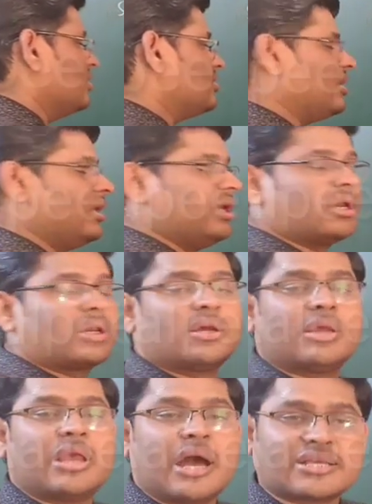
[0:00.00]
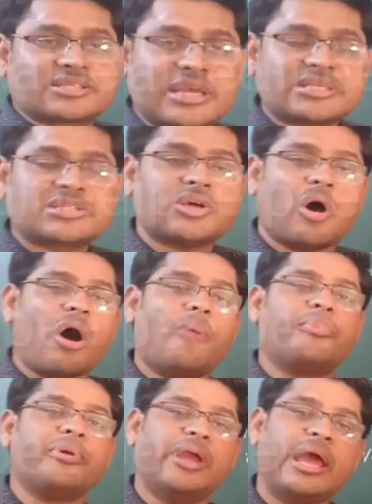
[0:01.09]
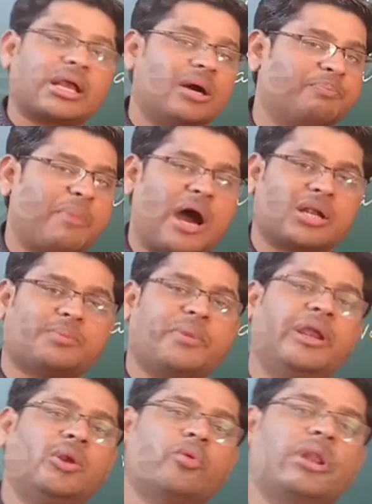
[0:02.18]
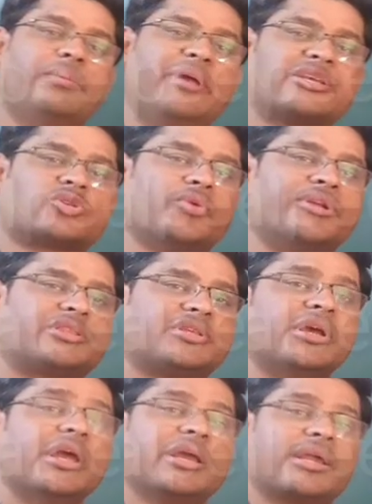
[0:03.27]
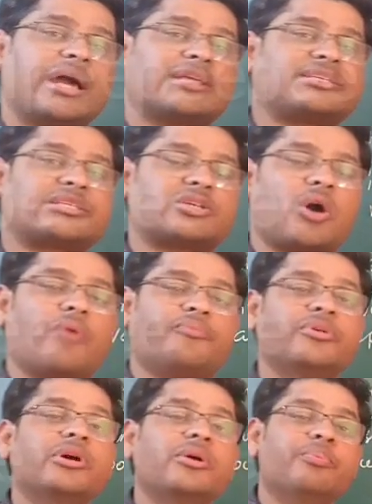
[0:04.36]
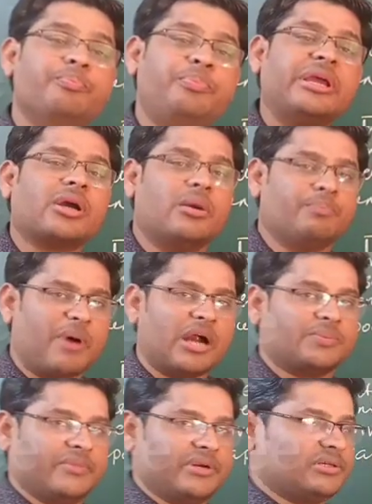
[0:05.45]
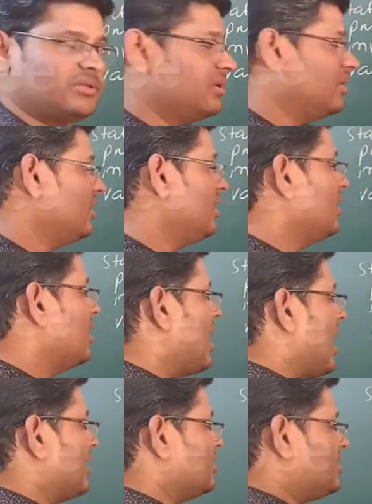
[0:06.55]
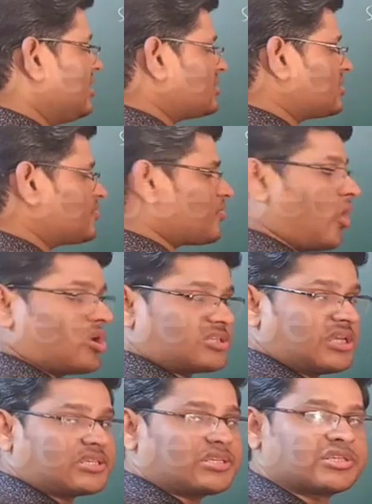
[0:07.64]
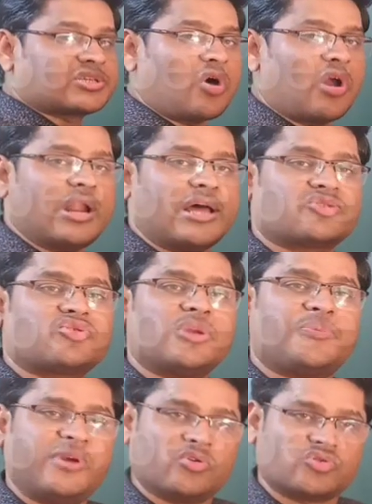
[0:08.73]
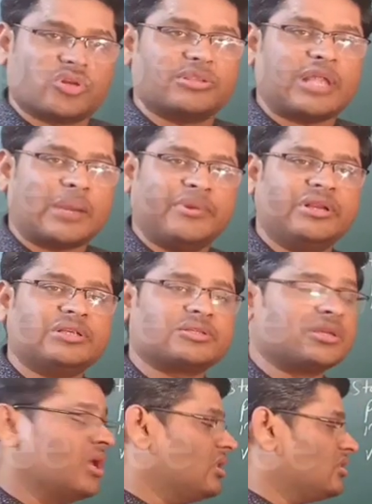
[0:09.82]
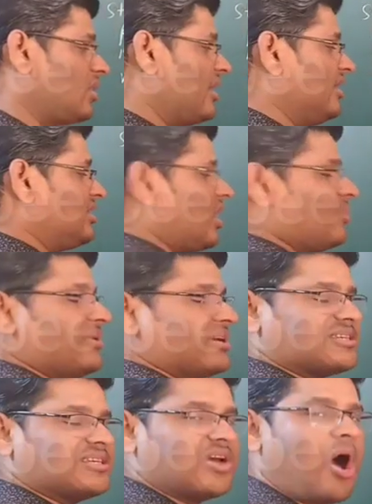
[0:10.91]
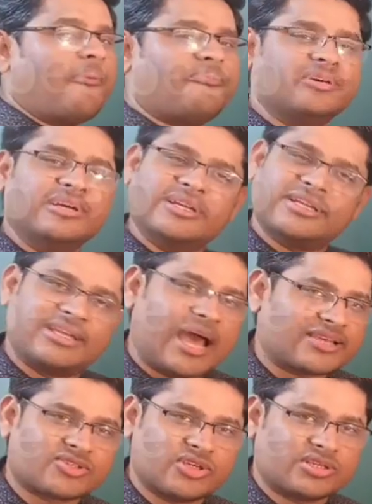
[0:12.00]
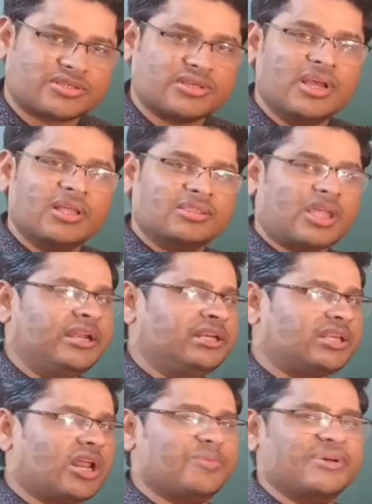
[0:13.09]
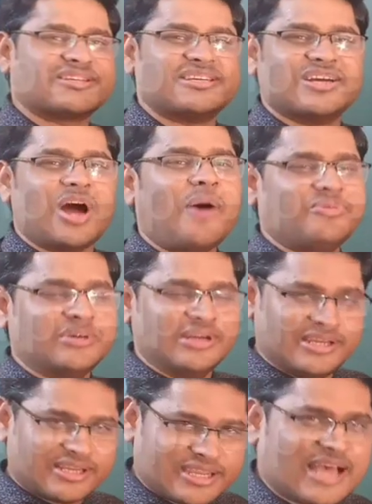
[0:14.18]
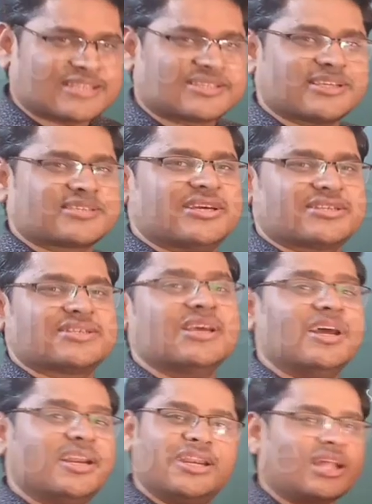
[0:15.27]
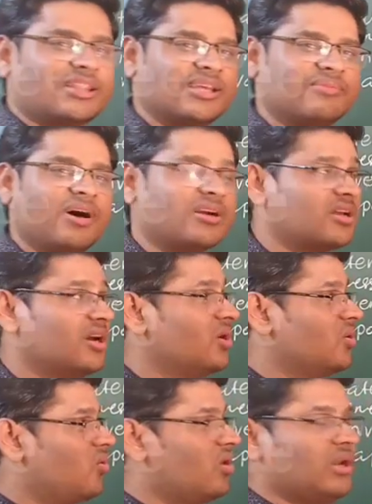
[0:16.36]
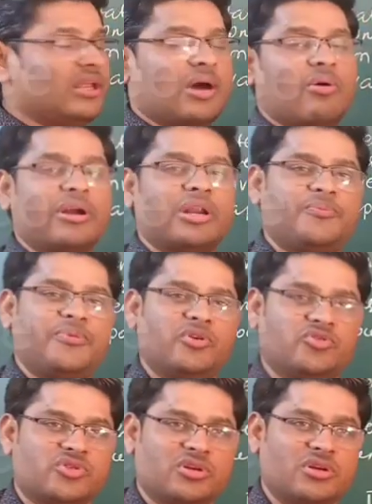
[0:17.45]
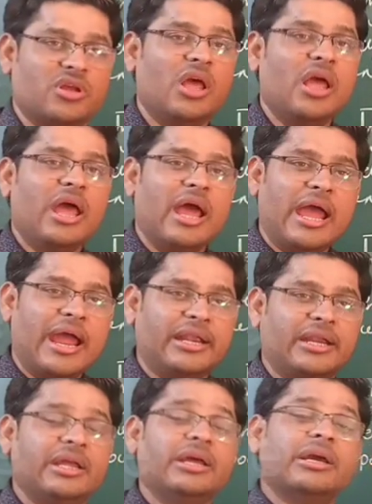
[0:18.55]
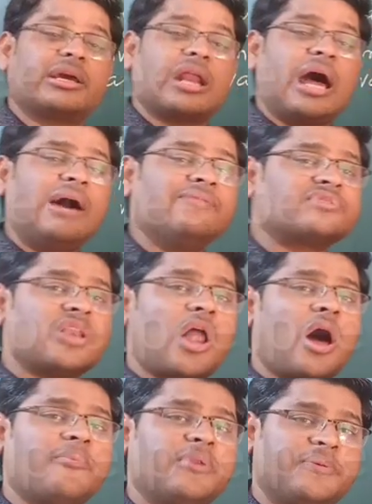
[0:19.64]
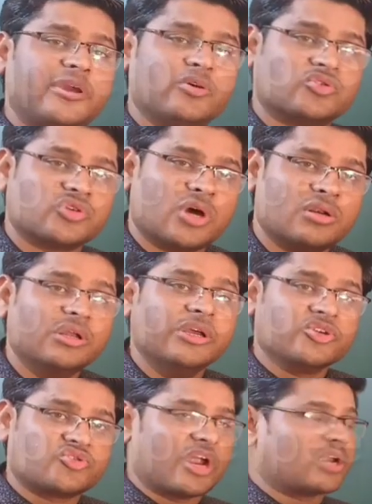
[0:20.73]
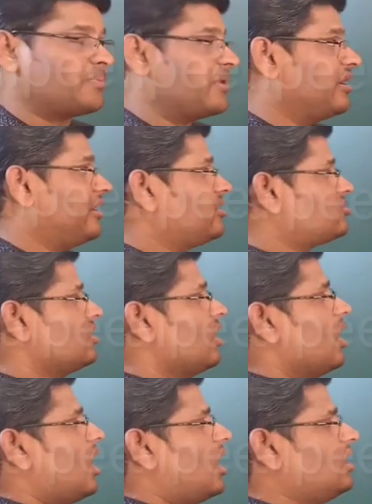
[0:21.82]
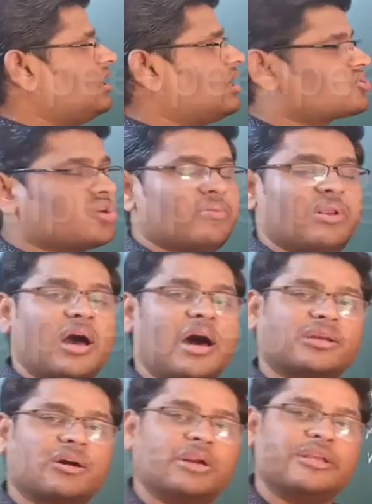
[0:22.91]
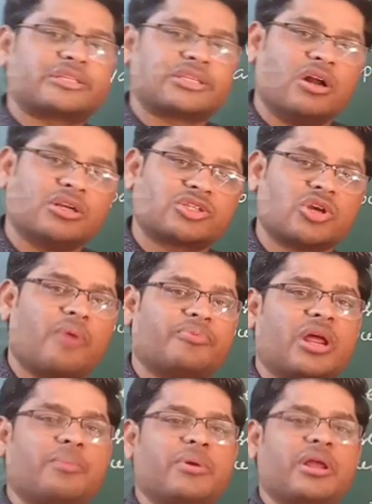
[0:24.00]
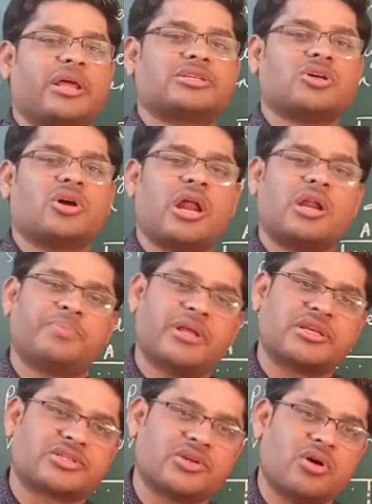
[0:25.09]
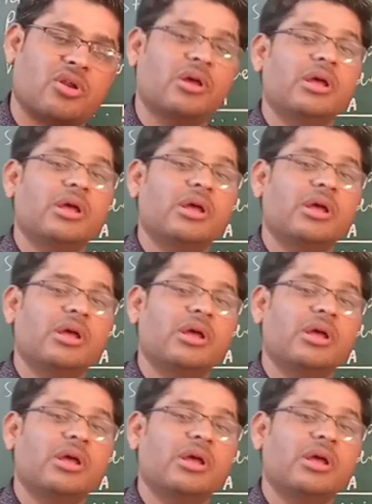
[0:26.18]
the gases of A compartment will mix with gases of B compartment. And this process is called as diffusion. That means the intermixing of gases. The intermixing of gases is nothing but only our diffusion. And Graham's law of diffusion statement is under similar conditions of temperature and pressure,